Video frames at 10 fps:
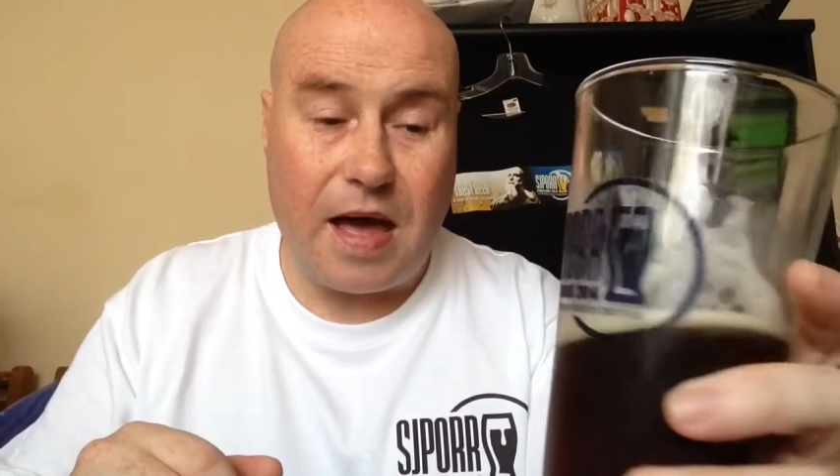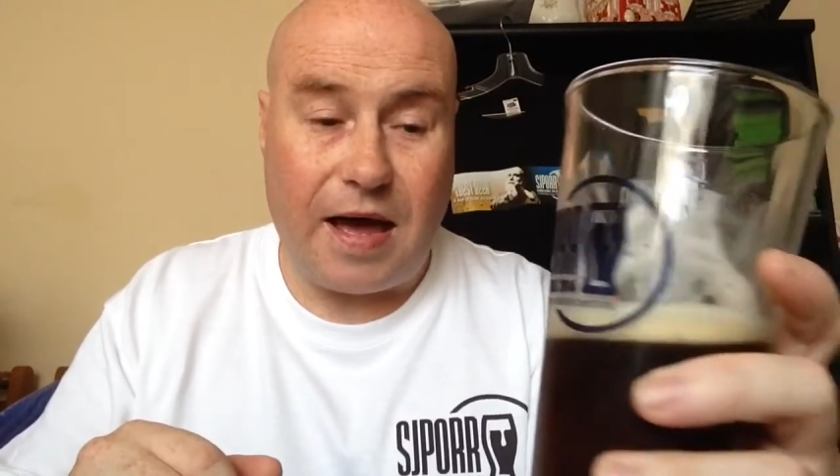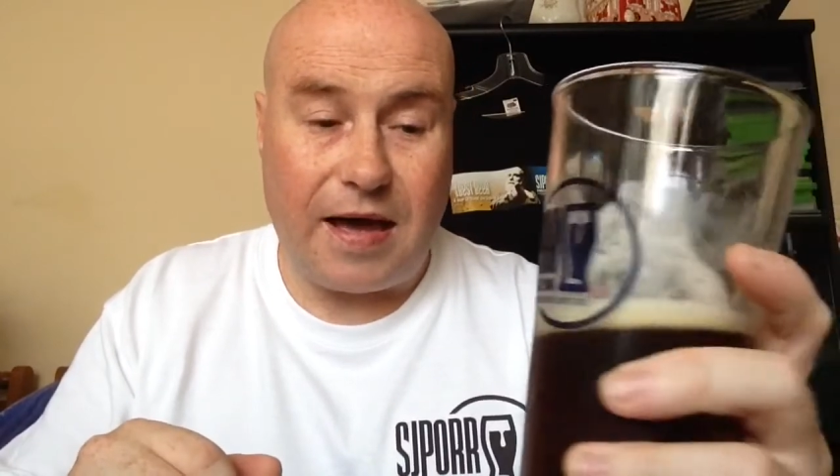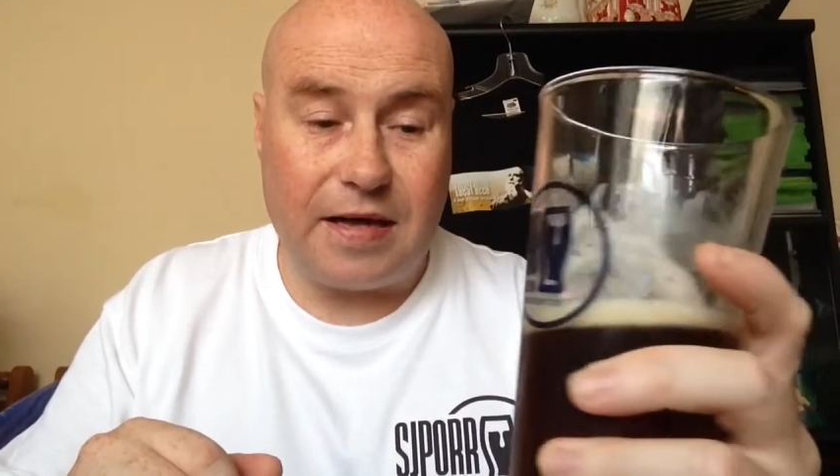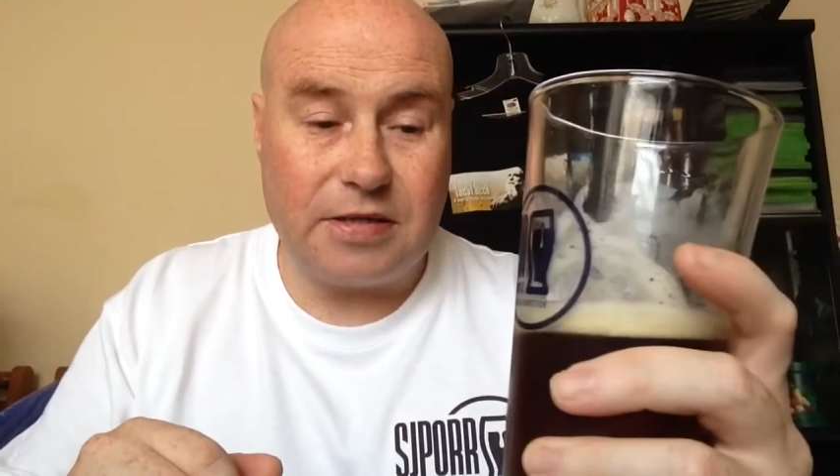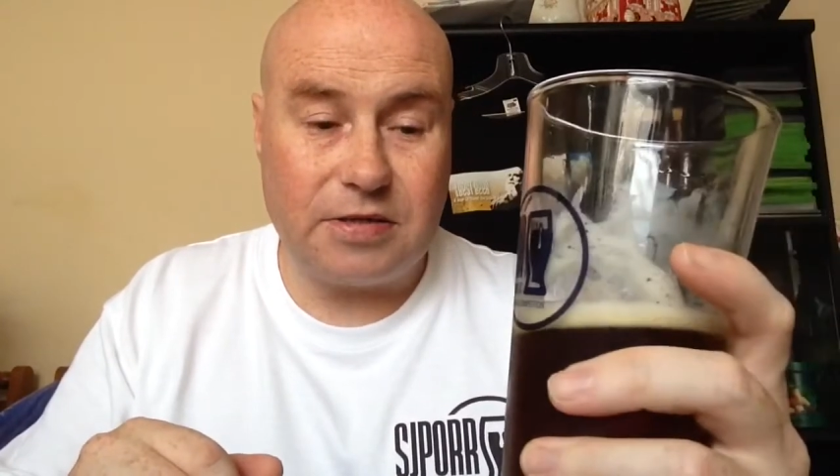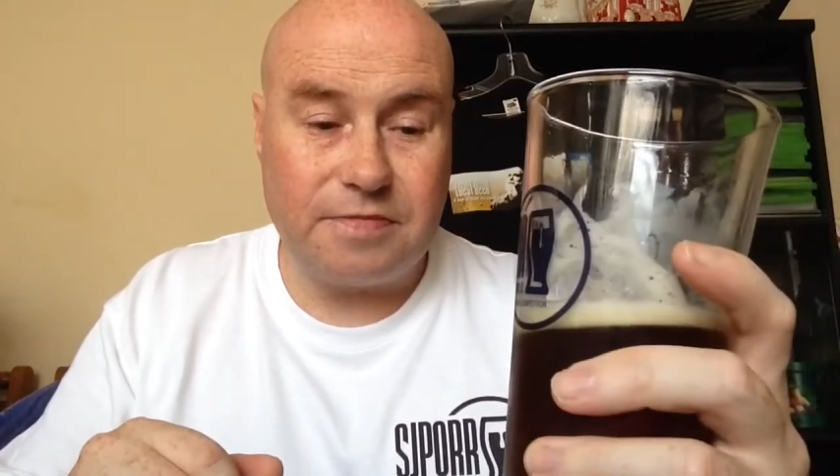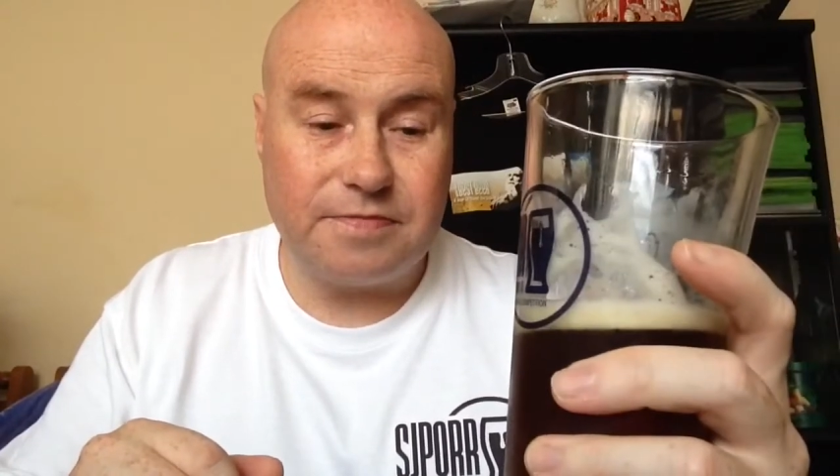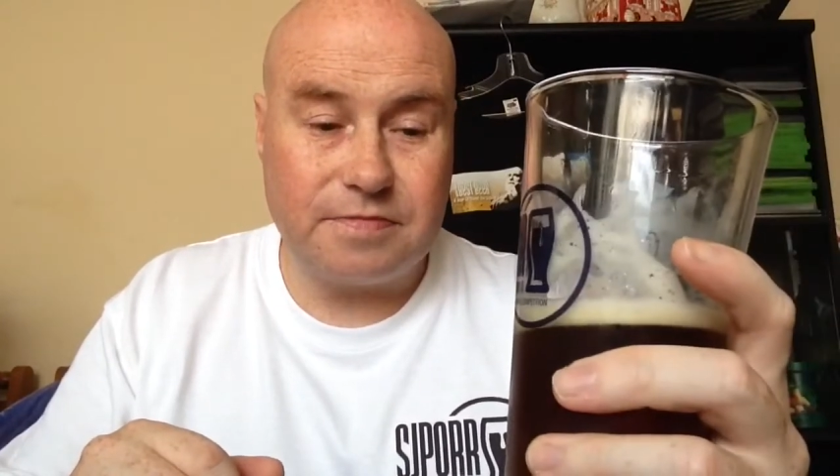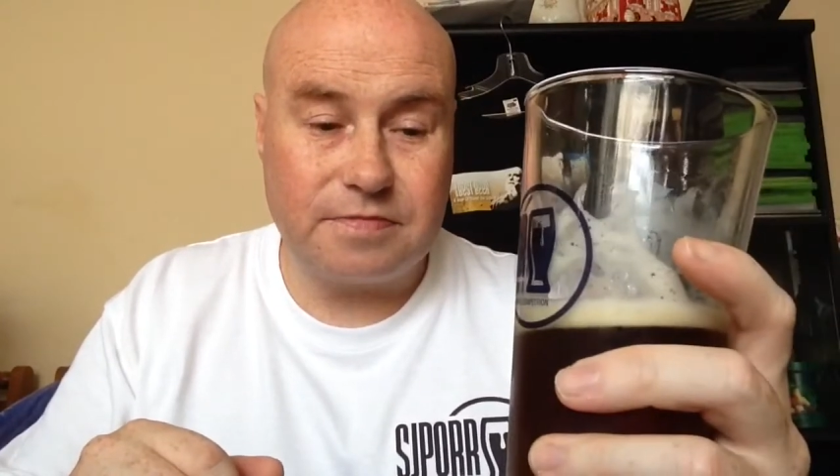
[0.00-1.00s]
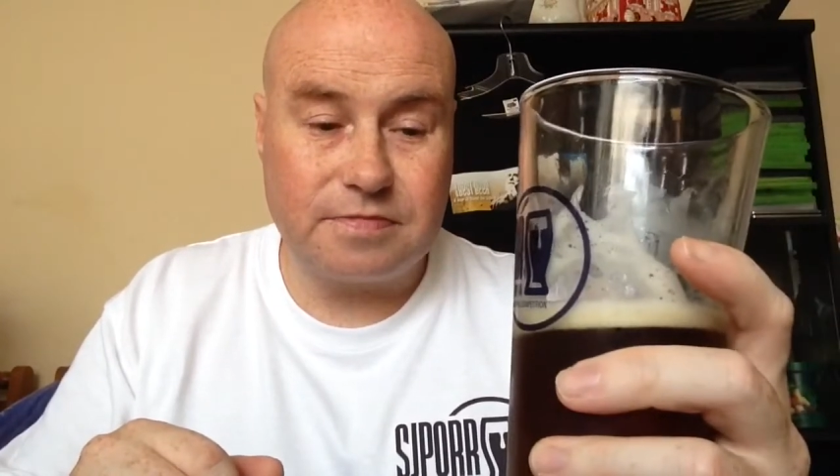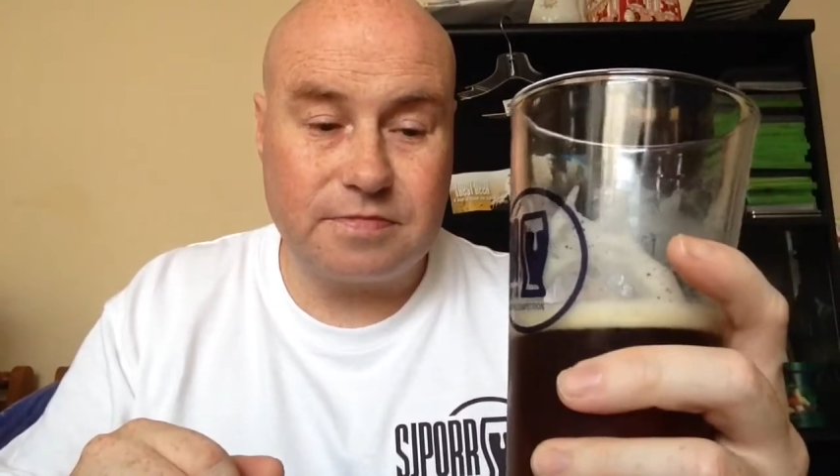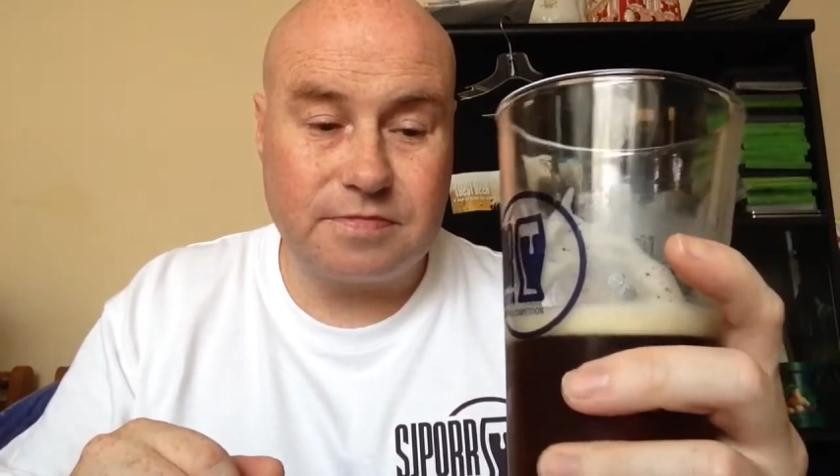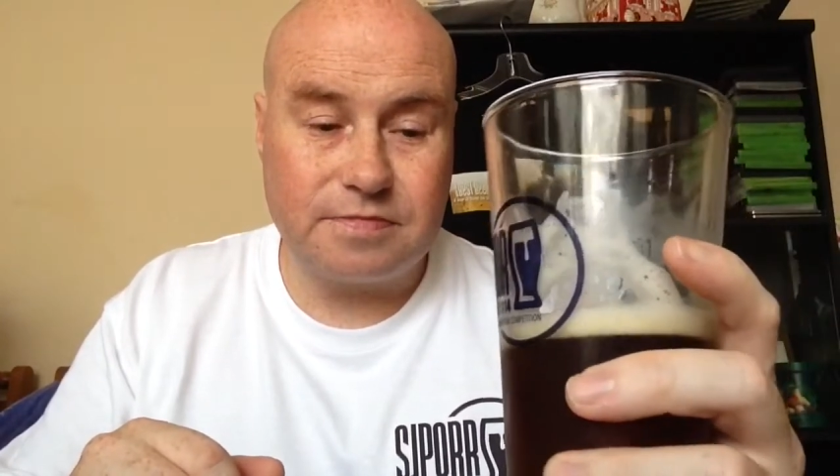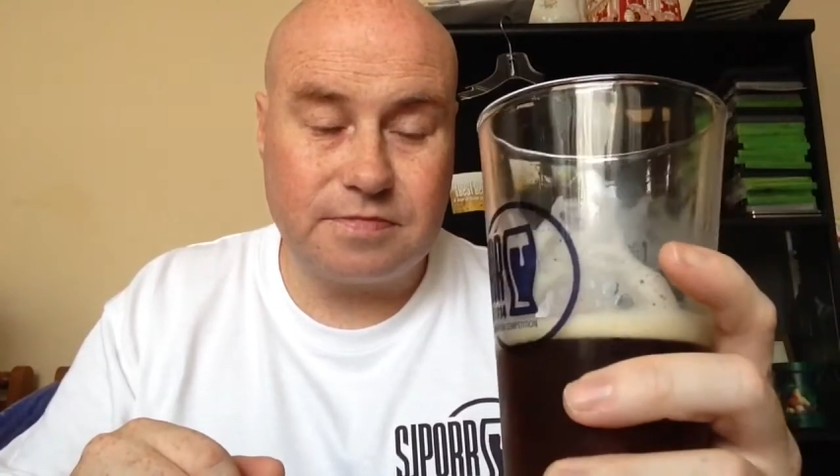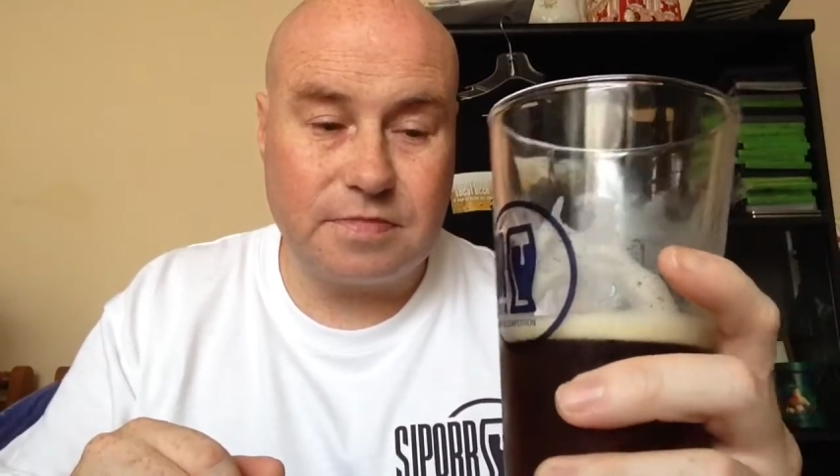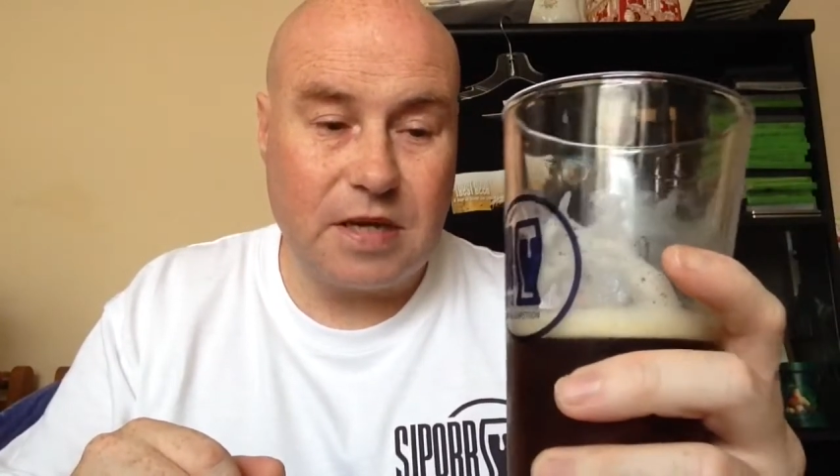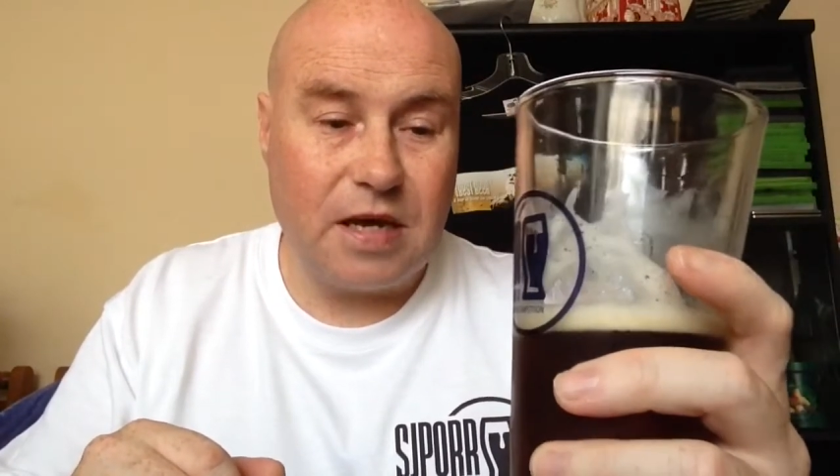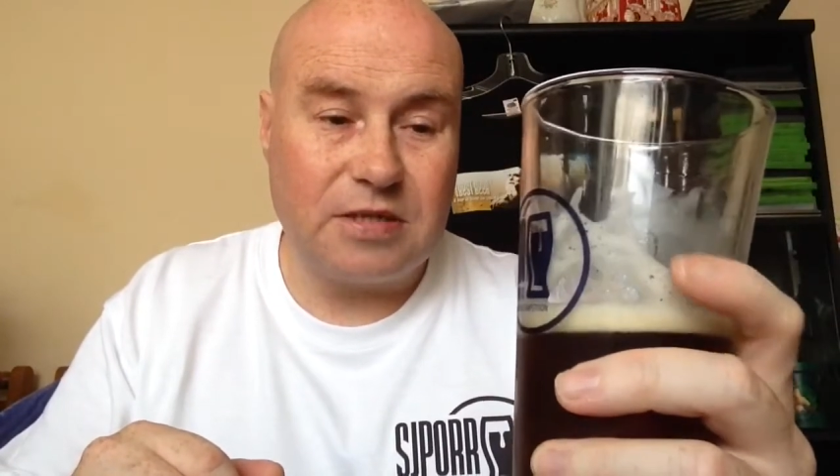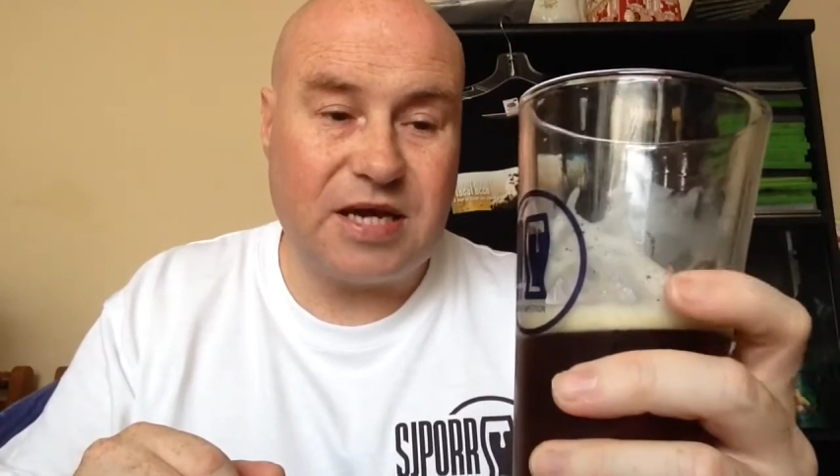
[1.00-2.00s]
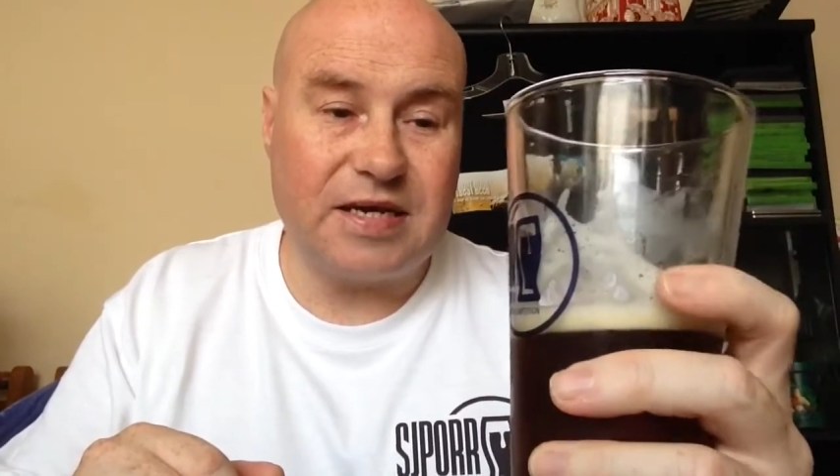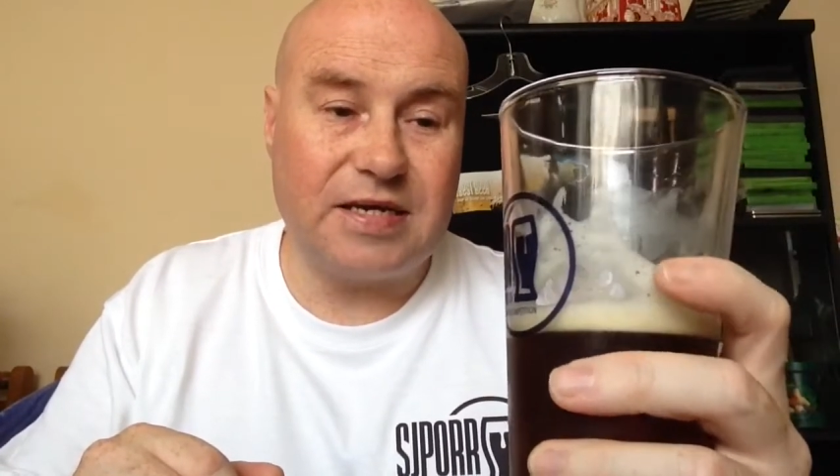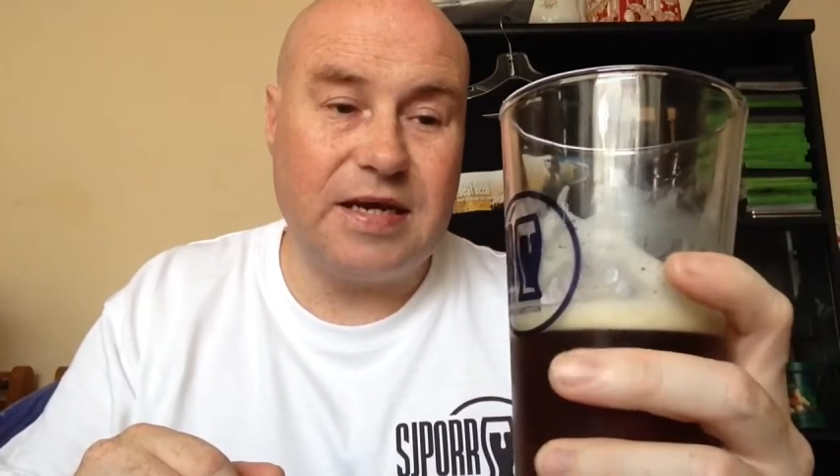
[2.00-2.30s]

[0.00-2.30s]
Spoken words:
And taking